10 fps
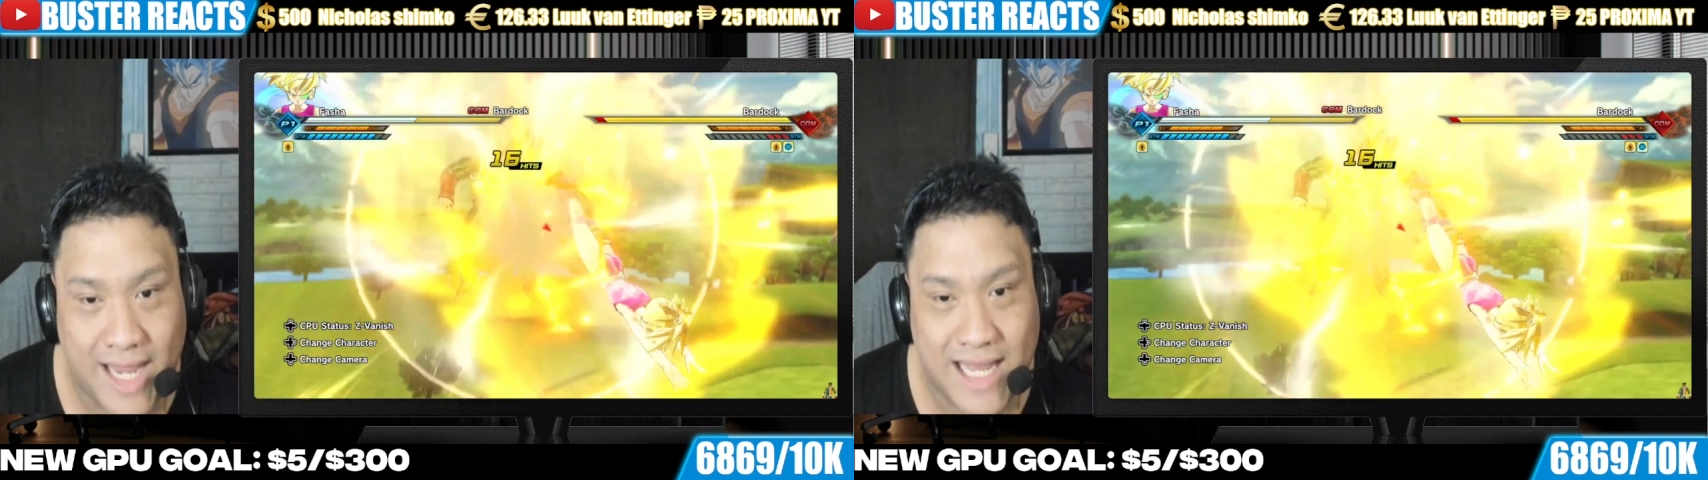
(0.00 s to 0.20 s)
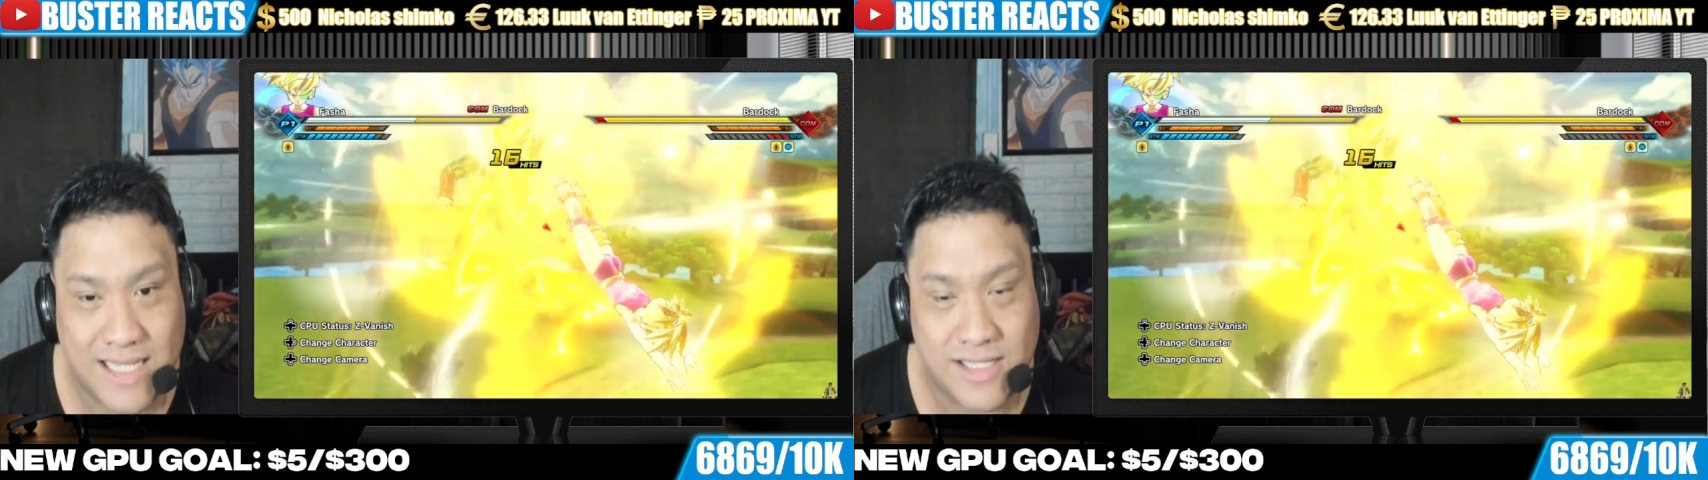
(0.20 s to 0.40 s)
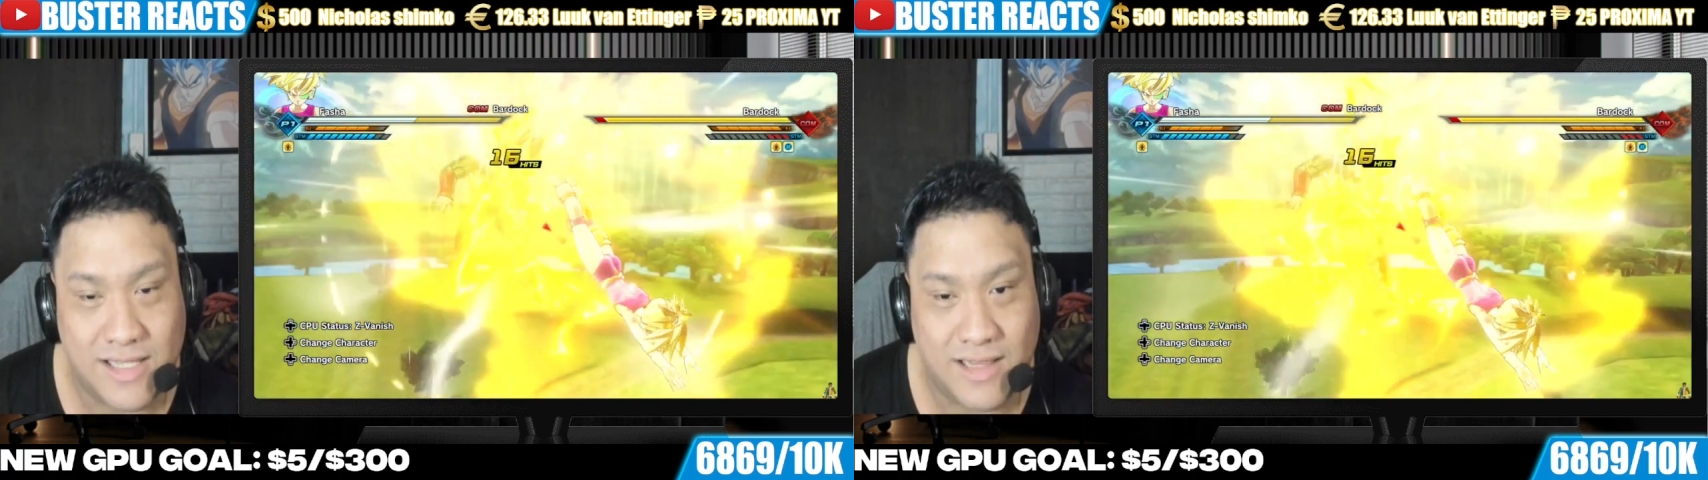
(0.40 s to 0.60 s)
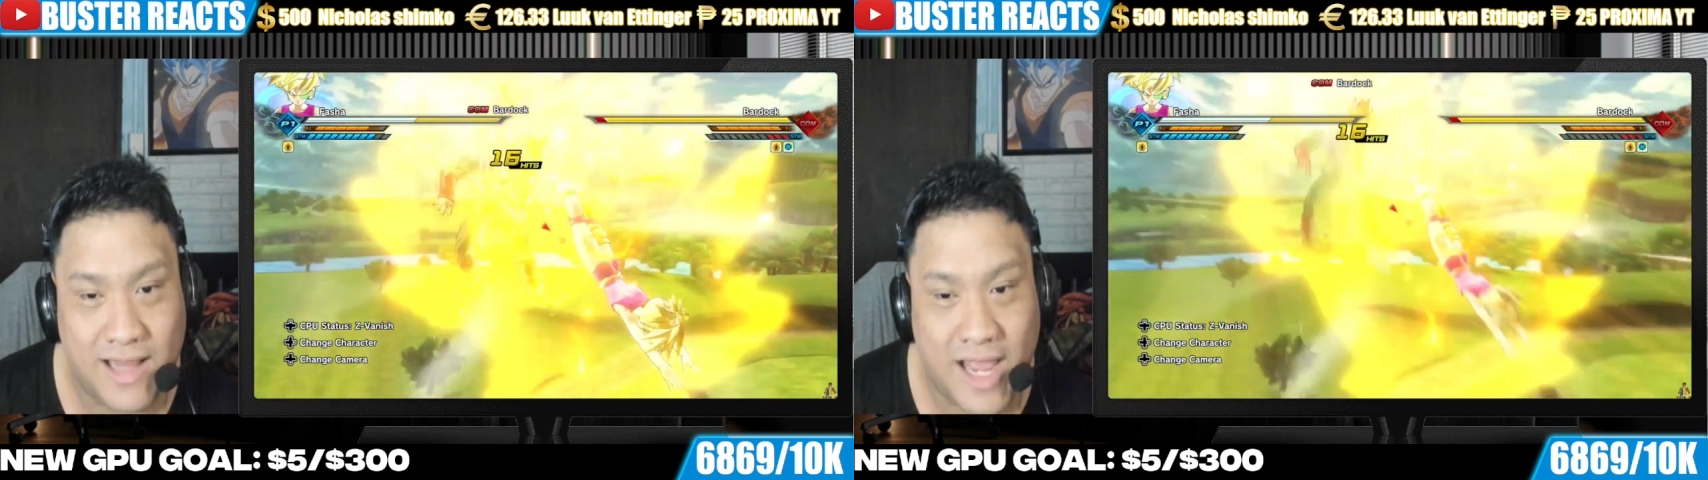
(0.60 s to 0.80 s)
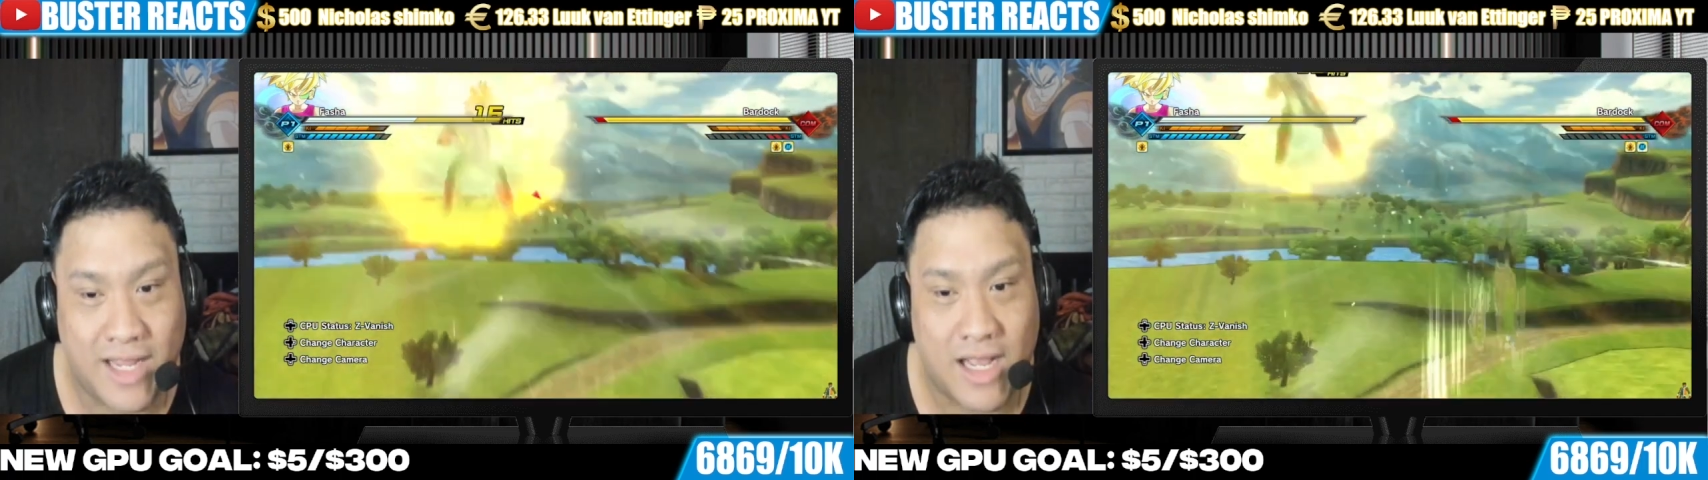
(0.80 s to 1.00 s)
that's
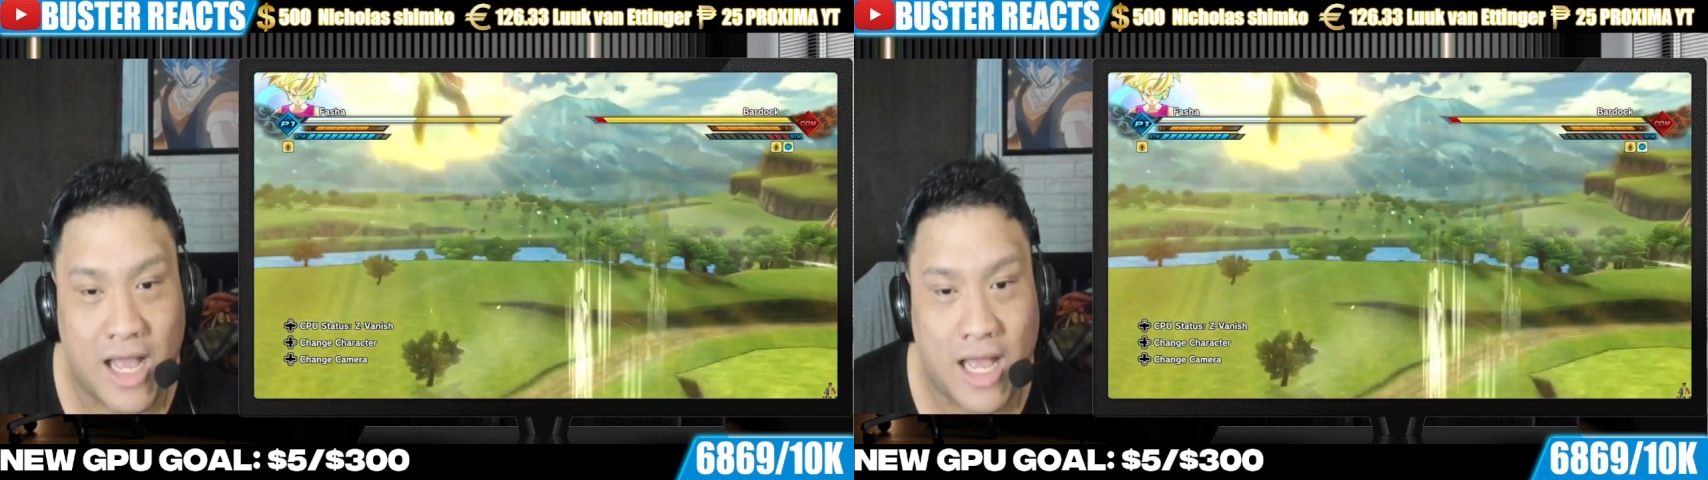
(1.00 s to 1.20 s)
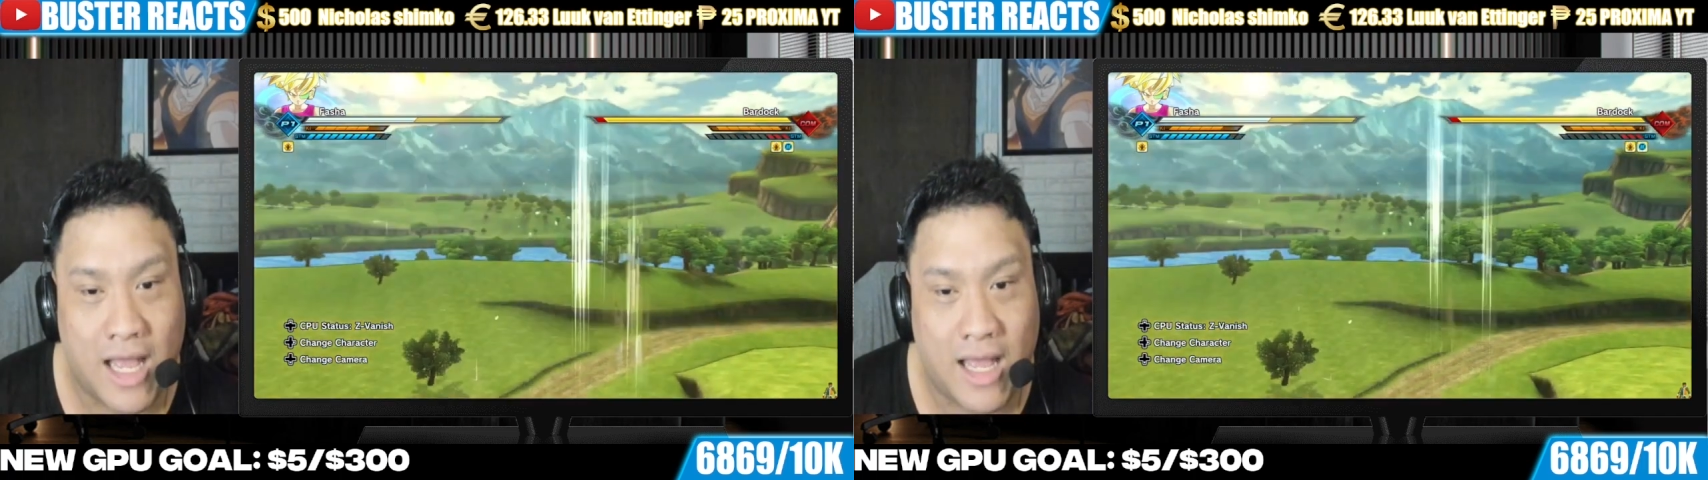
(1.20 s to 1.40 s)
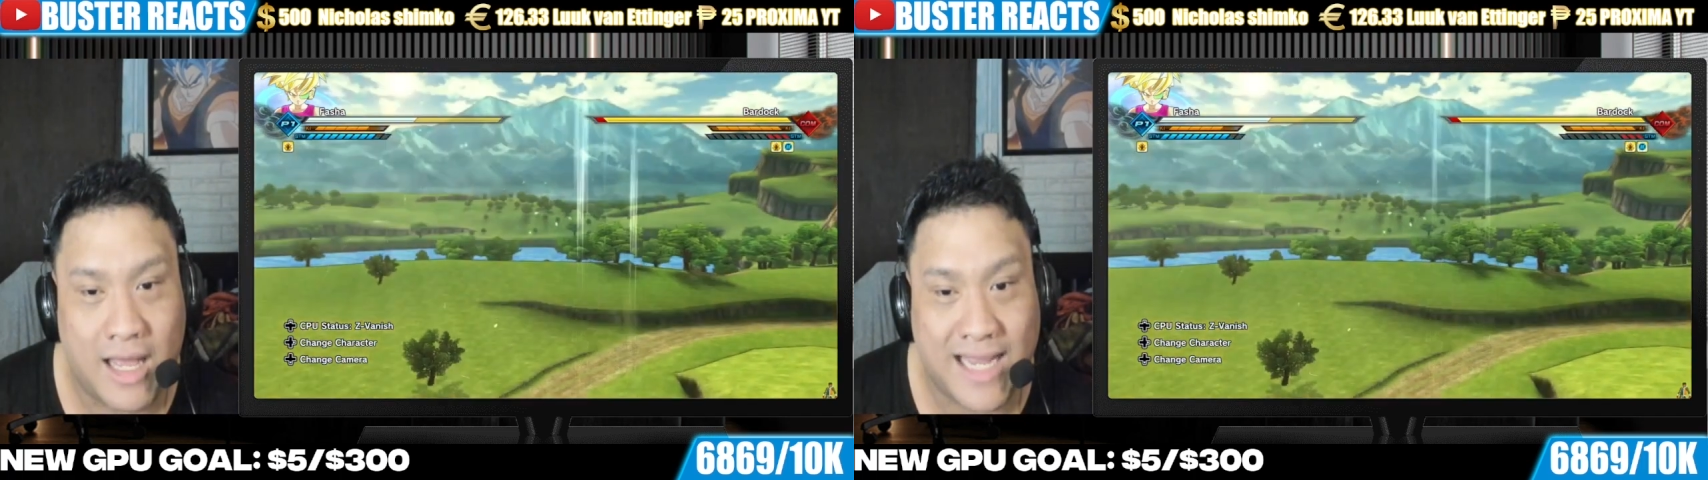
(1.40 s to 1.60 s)
like uh,